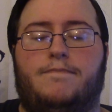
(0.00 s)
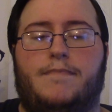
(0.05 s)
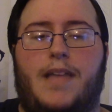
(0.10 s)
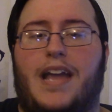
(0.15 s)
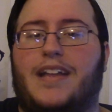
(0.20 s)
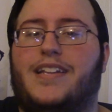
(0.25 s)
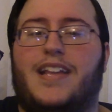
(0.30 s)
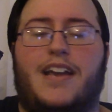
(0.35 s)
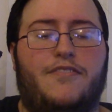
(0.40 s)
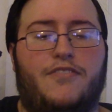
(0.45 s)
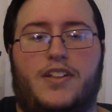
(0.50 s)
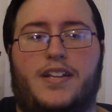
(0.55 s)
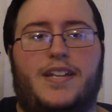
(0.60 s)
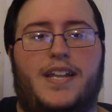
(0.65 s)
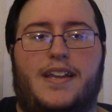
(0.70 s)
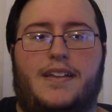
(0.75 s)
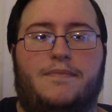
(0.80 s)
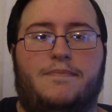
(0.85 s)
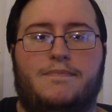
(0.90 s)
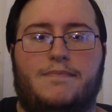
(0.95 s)
I definitely
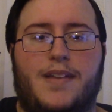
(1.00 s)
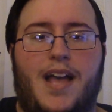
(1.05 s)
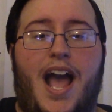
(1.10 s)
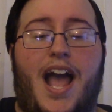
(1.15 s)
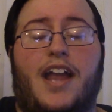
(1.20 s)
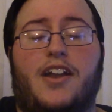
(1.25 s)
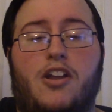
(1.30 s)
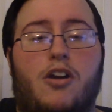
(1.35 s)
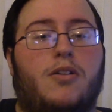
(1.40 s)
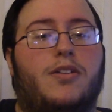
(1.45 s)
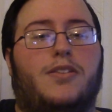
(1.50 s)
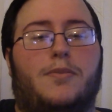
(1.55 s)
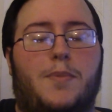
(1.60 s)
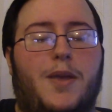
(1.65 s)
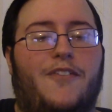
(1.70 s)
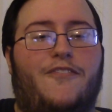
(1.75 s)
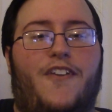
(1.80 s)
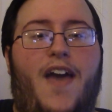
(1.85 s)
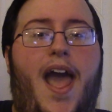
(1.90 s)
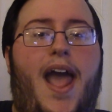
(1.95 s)
did. I know it to
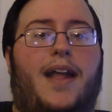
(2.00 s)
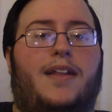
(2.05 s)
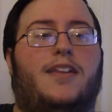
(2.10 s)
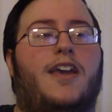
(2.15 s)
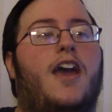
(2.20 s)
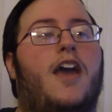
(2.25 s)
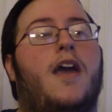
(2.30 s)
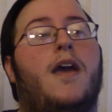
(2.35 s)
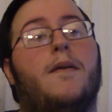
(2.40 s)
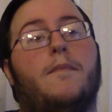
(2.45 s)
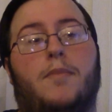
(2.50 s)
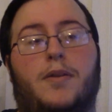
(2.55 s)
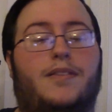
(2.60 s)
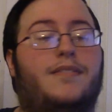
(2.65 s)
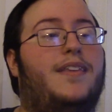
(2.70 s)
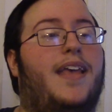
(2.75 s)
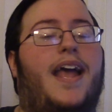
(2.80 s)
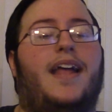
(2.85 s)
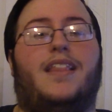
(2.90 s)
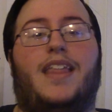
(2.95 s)
be a fact. But
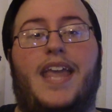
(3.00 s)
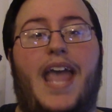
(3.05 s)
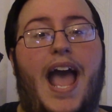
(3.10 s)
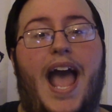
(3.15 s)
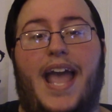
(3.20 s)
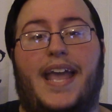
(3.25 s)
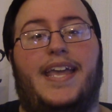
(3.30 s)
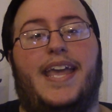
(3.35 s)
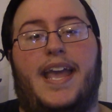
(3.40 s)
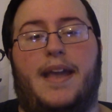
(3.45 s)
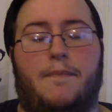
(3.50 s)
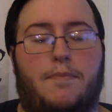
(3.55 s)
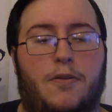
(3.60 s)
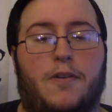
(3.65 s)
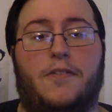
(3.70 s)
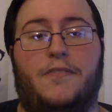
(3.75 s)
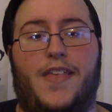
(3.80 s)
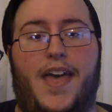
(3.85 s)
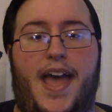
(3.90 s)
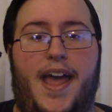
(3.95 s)
sadly, I can't
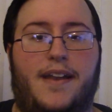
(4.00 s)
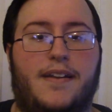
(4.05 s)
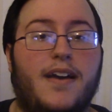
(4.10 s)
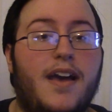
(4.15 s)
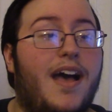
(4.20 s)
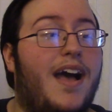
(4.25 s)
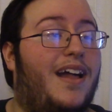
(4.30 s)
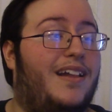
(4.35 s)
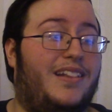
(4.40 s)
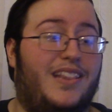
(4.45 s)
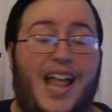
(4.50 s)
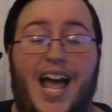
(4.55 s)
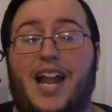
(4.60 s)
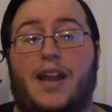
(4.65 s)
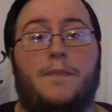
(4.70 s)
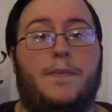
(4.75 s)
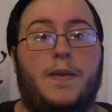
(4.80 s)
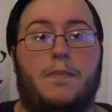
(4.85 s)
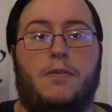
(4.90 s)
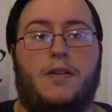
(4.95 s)
prove that. A
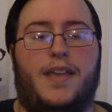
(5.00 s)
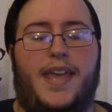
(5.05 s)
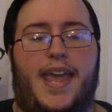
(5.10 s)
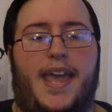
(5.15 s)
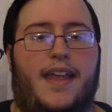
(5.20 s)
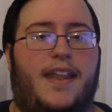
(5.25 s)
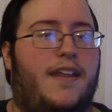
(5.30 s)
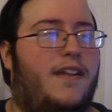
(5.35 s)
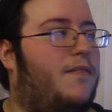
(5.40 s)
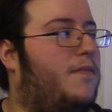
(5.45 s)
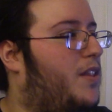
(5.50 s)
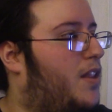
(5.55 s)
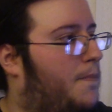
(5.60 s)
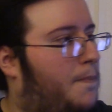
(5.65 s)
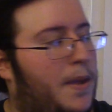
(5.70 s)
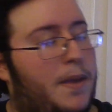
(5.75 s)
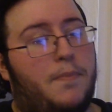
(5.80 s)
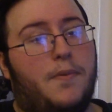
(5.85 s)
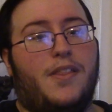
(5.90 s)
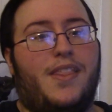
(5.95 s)
lot of people can't. And the
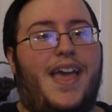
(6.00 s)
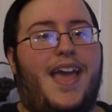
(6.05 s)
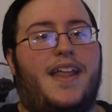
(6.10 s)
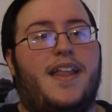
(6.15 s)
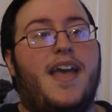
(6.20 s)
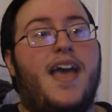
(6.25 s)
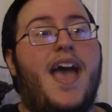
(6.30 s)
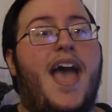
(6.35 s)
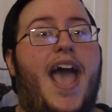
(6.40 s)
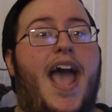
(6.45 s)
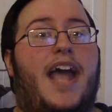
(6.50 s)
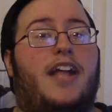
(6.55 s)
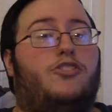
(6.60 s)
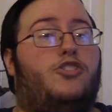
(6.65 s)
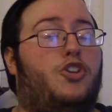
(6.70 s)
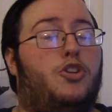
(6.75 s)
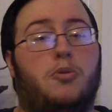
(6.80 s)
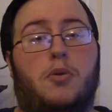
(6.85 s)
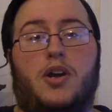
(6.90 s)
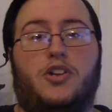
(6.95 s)
people that had
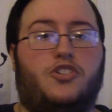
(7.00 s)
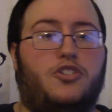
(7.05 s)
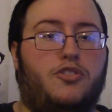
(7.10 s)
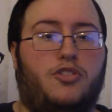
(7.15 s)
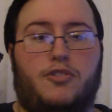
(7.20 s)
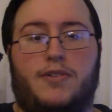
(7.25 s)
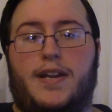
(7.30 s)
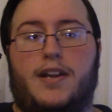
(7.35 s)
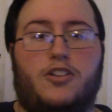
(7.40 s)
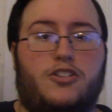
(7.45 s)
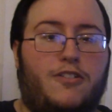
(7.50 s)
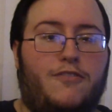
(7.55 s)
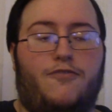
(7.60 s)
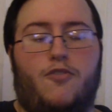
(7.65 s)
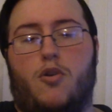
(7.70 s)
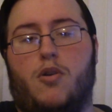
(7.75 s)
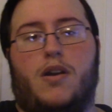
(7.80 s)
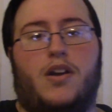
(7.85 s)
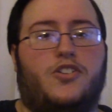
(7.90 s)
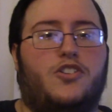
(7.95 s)
200, 300,
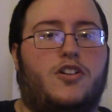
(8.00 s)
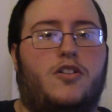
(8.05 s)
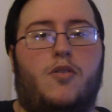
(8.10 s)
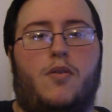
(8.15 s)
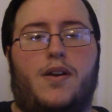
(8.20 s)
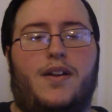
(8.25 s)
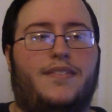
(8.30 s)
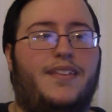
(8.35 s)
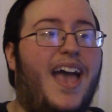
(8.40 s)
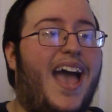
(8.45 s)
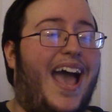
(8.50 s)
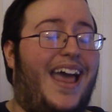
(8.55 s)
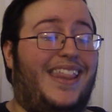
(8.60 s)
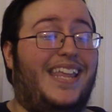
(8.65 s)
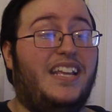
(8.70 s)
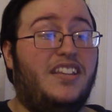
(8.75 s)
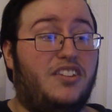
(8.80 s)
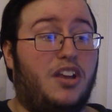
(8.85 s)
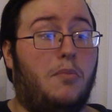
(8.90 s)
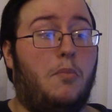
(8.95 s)
400 coins, I
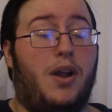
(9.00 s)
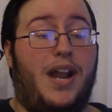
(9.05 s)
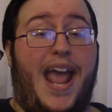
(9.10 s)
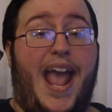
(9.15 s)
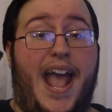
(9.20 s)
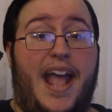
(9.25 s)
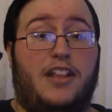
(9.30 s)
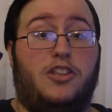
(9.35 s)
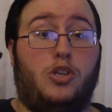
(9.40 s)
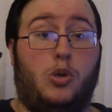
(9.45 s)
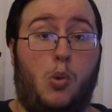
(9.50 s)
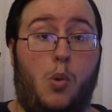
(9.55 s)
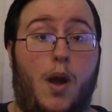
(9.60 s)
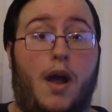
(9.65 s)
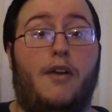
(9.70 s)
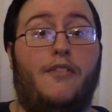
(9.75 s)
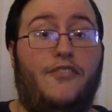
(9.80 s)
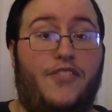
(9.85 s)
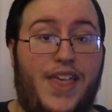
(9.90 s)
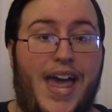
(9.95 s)
think someone had
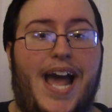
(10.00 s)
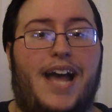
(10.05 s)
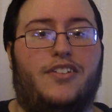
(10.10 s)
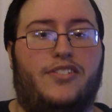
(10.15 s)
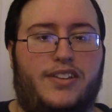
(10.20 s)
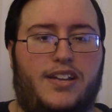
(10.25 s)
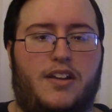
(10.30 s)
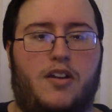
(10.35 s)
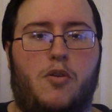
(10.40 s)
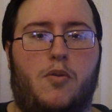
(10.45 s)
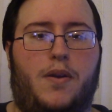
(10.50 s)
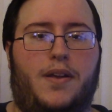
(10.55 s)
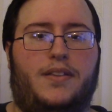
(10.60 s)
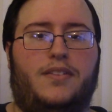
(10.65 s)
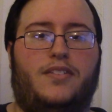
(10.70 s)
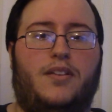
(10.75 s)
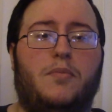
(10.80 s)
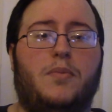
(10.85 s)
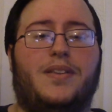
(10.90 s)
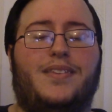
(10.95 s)
12,000
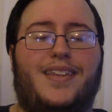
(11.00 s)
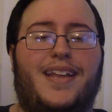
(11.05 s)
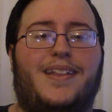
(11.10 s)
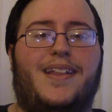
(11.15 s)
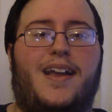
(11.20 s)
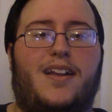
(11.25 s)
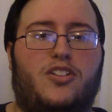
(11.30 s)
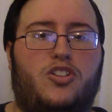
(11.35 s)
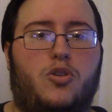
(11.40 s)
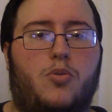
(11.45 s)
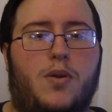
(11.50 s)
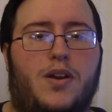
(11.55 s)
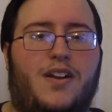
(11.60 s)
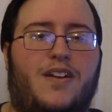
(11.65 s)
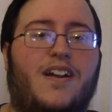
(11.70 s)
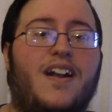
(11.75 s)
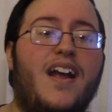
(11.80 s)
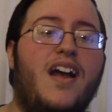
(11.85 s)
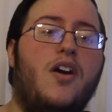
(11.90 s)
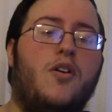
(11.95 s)
coins. Someone said that on
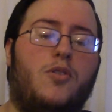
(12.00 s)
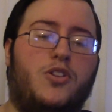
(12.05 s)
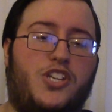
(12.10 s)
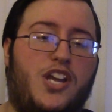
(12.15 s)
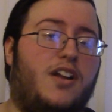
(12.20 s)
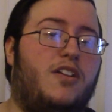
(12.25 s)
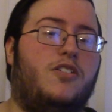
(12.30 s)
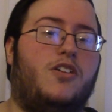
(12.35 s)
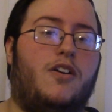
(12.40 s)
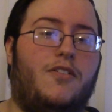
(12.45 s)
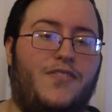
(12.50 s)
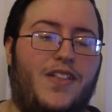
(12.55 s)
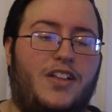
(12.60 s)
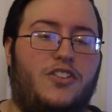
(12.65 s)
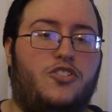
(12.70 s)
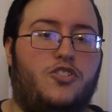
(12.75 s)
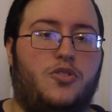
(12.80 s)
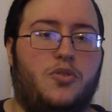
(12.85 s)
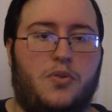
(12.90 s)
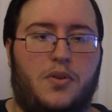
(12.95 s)
Twitter, which I don't know if
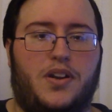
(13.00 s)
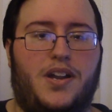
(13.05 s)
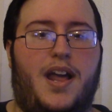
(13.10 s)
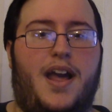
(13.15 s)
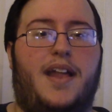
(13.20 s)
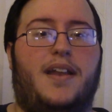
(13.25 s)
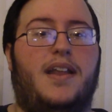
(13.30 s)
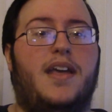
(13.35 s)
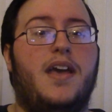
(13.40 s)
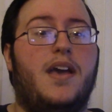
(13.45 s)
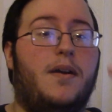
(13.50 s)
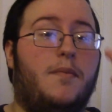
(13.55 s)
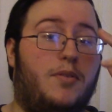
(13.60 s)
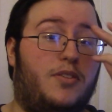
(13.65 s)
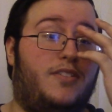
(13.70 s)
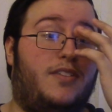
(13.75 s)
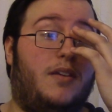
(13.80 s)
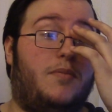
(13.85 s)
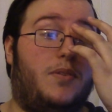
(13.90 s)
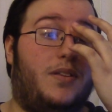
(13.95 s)
that's true or not.
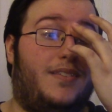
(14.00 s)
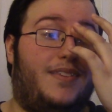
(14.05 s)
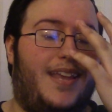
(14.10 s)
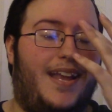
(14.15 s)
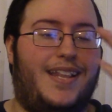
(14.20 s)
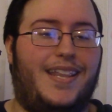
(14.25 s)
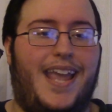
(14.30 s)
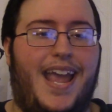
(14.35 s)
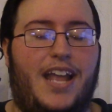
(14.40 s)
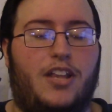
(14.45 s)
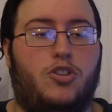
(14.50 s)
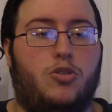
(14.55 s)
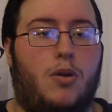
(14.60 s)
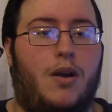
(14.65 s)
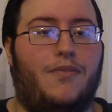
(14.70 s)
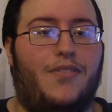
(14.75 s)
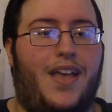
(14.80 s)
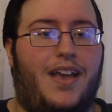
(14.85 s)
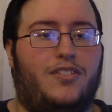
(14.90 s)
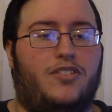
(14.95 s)
But someone said they had
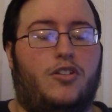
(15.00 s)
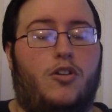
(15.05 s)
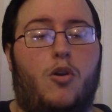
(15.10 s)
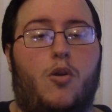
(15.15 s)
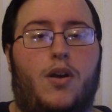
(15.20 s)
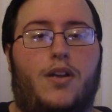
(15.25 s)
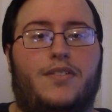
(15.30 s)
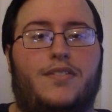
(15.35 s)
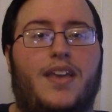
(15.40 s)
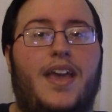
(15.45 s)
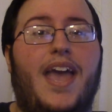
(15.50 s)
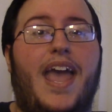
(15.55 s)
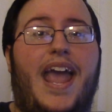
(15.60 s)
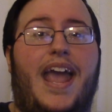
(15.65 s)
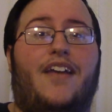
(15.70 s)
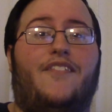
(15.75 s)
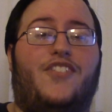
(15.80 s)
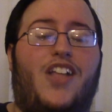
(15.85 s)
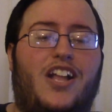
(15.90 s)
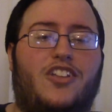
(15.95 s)
12,000 coins.
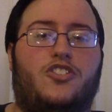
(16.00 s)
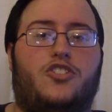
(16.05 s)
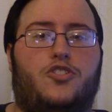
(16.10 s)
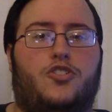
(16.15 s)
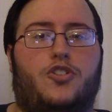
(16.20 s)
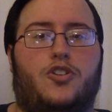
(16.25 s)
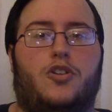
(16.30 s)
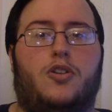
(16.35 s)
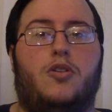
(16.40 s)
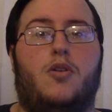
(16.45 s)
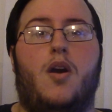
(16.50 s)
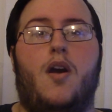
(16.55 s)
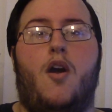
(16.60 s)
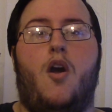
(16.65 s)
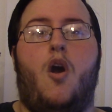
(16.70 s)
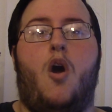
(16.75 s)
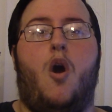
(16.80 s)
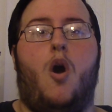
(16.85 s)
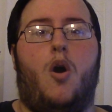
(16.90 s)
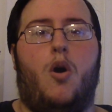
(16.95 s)
And if that's true,
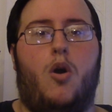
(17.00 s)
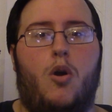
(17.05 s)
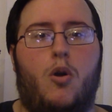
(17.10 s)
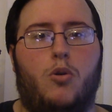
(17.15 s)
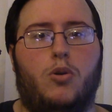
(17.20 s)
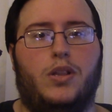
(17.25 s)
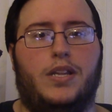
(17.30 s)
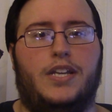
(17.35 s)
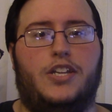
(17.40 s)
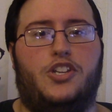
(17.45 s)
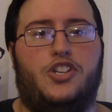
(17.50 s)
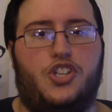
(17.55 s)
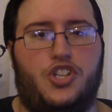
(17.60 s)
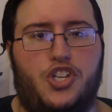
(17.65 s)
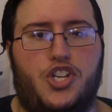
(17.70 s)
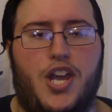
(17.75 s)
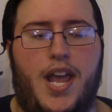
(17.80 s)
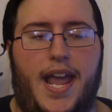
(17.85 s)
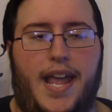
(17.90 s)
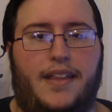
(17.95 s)
holy
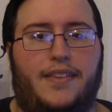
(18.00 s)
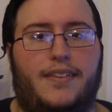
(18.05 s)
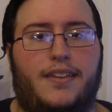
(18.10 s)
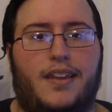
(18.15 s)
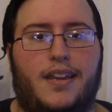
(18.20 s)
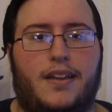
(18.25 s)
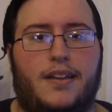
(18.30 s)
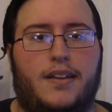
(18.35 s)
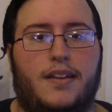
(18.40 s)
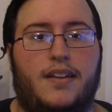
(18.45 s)
shit.